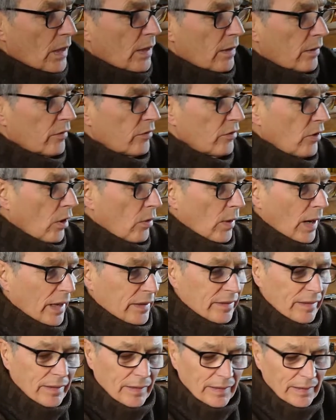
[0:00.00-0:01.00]
So
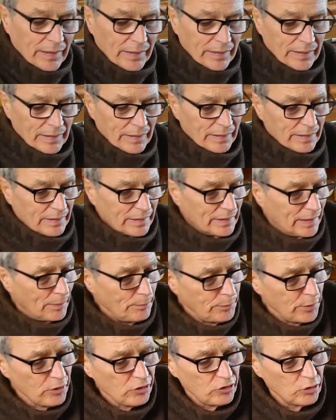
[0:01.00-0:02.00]
I'm
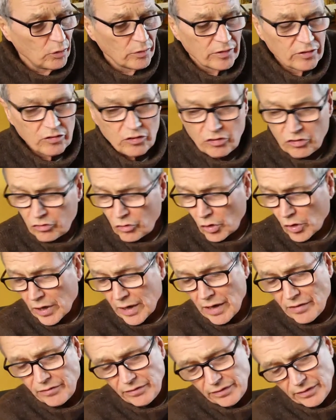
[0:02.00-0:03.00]
pretty sure this is strong
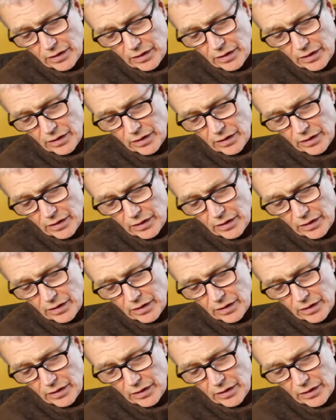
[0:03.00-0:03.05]
enough. It